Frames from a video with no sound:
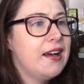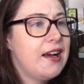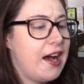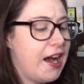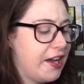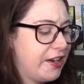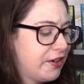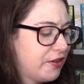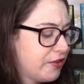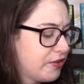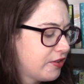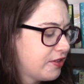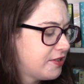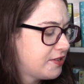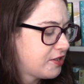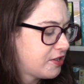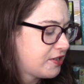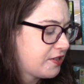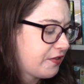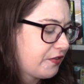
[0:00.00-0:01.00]
I know
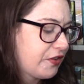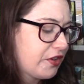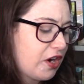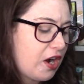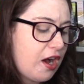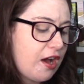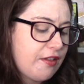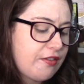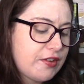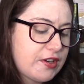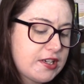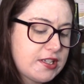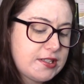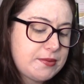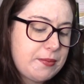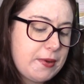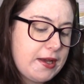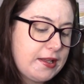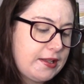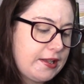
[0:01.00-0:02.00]
these are different authors,
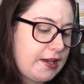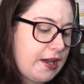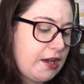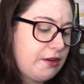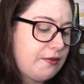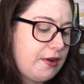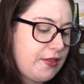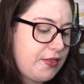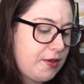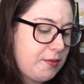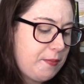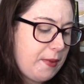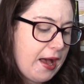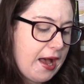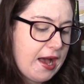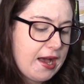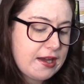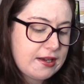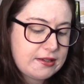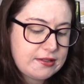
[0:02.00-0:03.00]
but like I read the
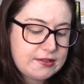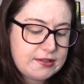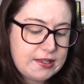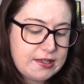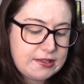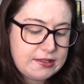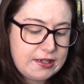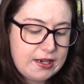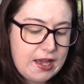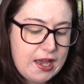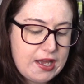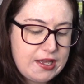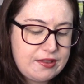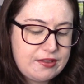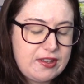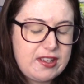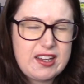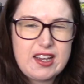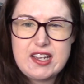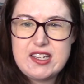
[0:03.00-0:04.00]
backs and I
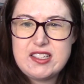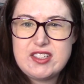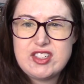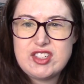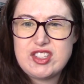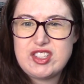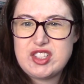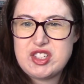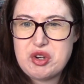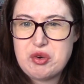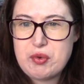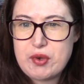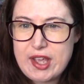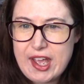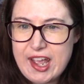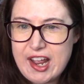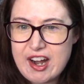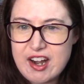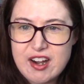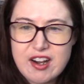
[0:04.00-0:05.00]
think I just don't
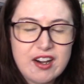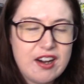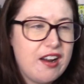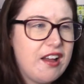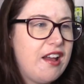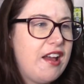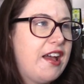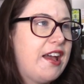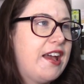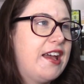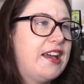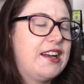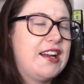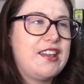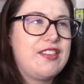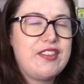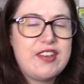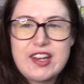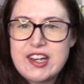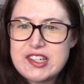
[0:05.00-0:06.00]
care. And I
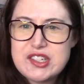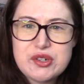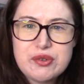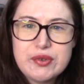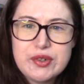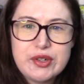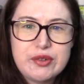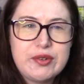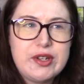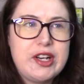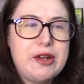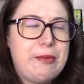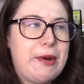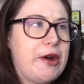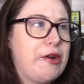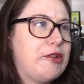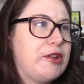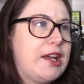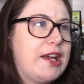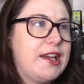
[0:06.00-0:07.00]
think I don't want to read
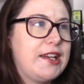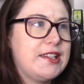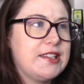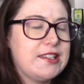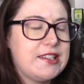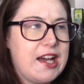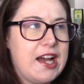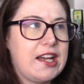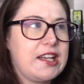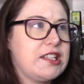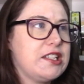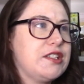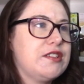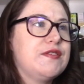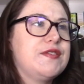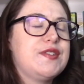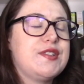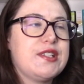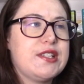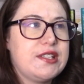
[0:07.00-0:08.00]
about like
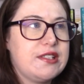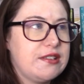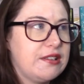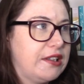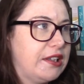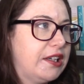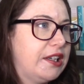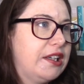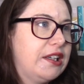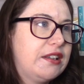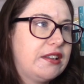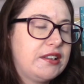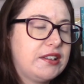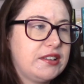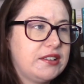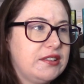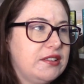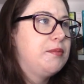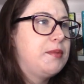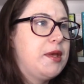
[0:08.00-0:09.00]
detectives and like
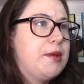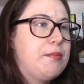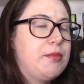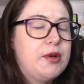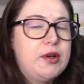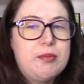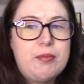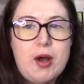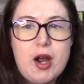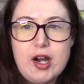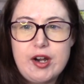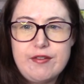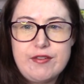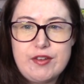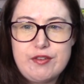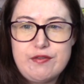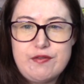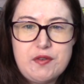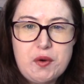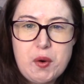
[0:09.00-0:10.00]
people part of the
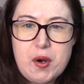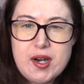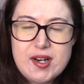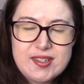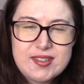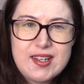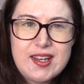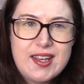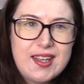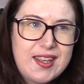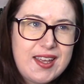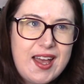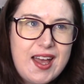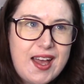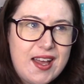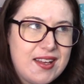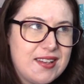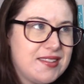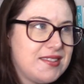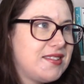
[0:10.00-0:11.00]
force, I
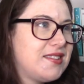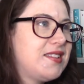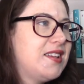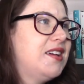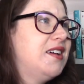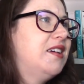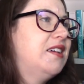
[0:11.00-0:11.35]
guess.